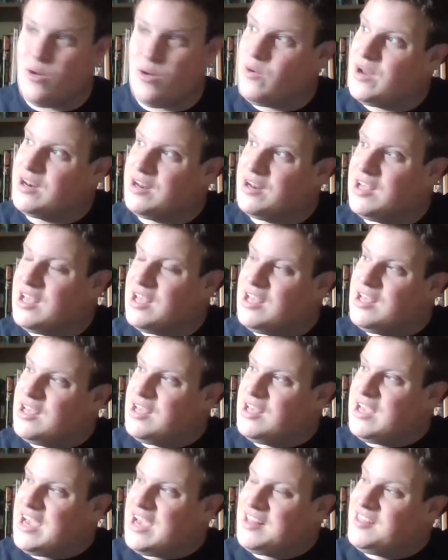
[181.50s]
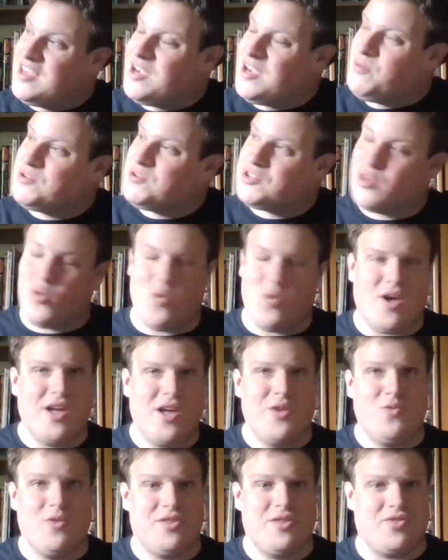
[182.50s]
and I think it was the
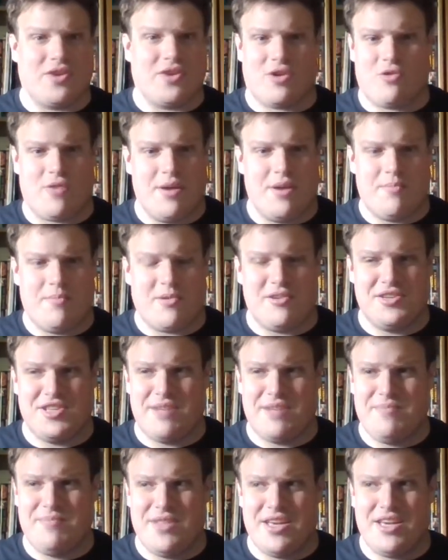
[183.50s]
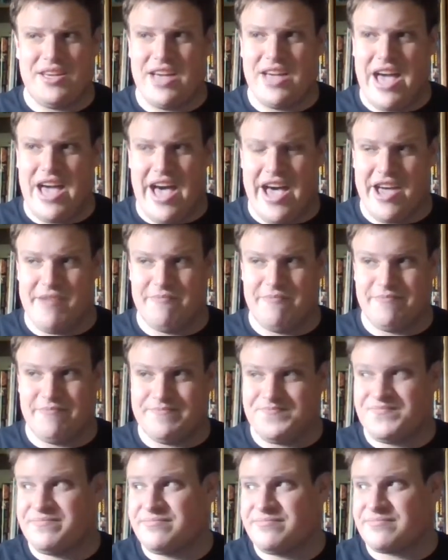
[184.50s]
one with the creepers thing.
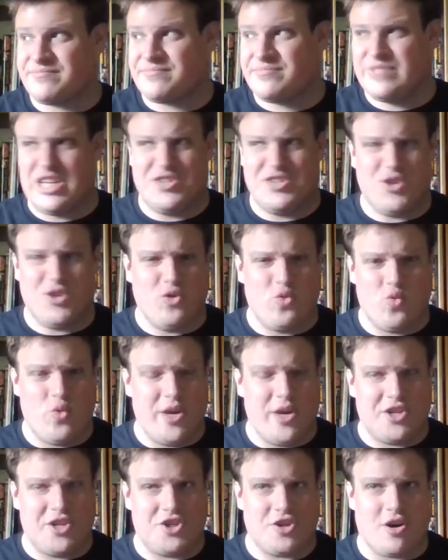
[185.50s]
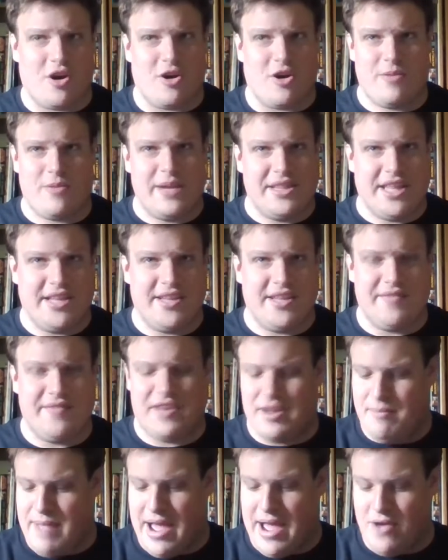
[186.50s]
This old witch hermit that lived
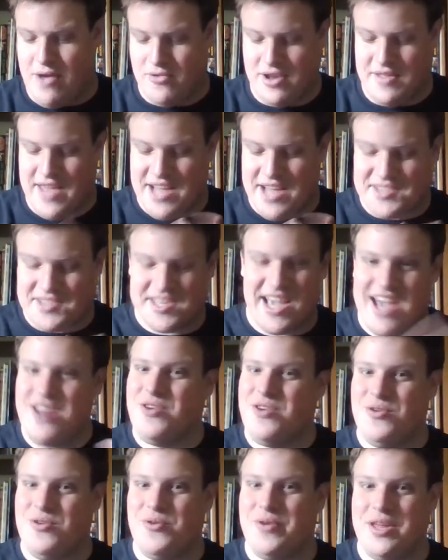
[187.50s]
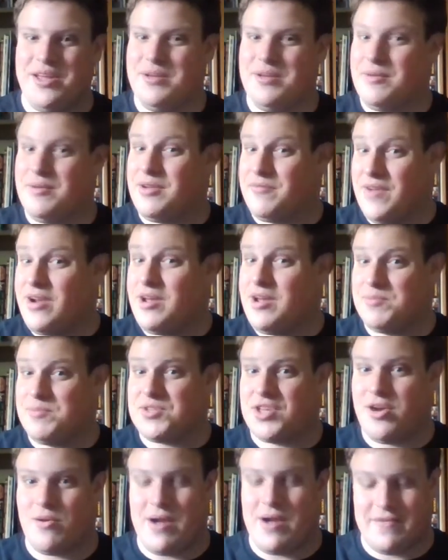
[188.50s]
in a mountain, and that's kind of who a very
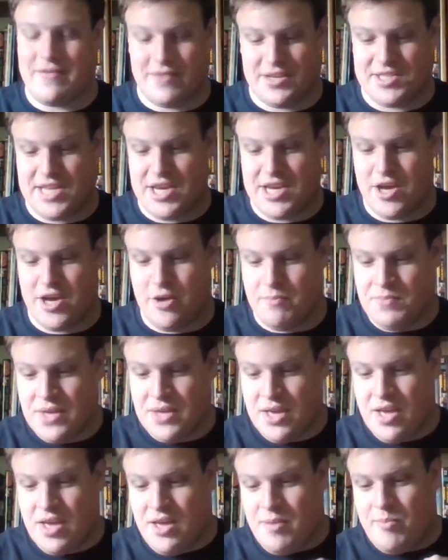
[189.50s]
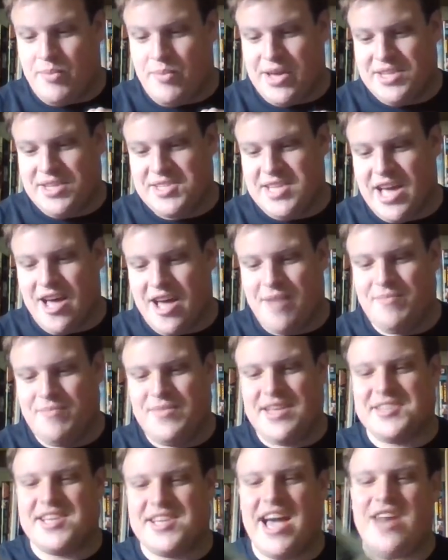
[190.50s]
obscure reference, I know, but
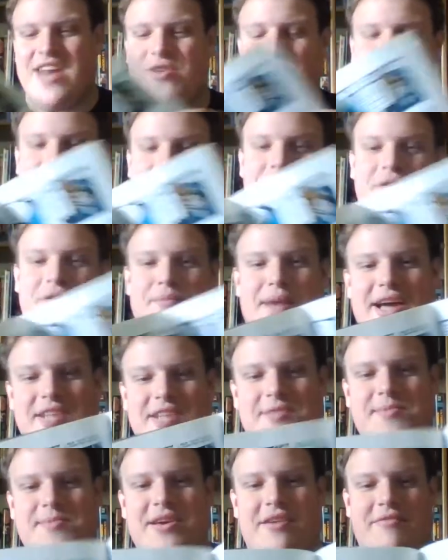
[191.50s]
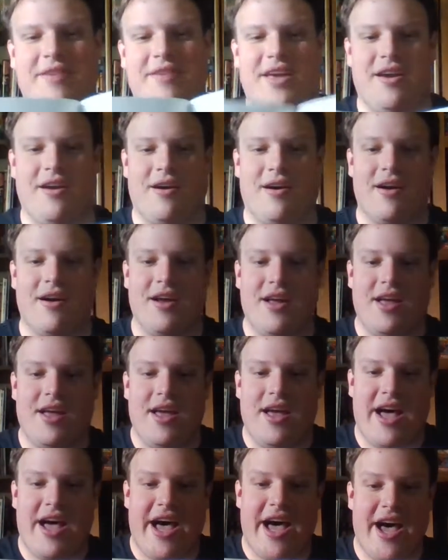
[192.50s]
that's kind of who she reminds me of here.
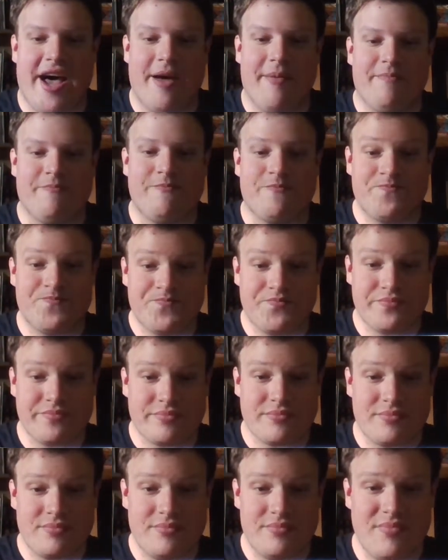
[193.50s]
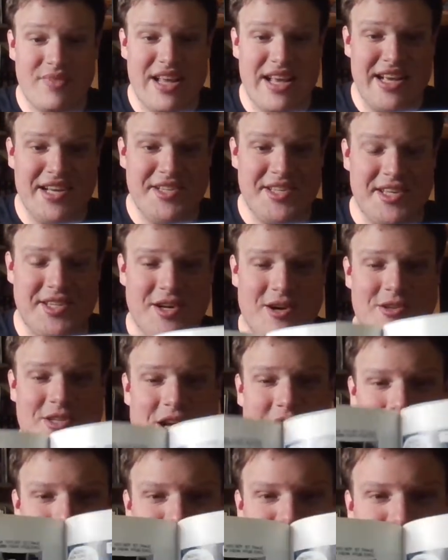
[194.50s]
Um, this is her talking